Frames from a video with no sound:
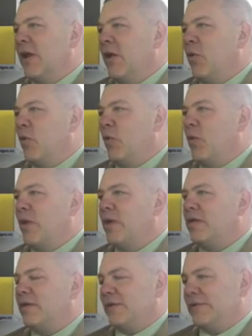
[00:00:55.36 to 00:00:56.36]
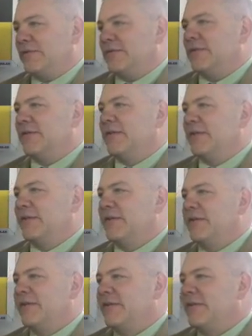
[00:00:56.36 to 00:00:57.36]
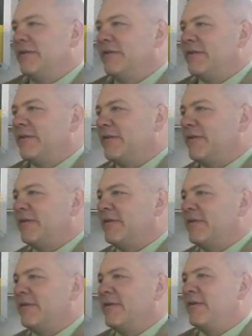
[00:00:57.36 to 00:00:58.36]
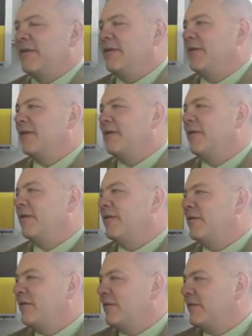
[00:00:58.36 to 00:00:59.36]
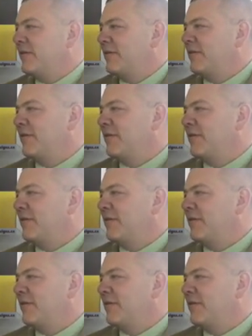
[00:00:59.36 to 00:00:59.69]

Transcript: The person shown says nothing.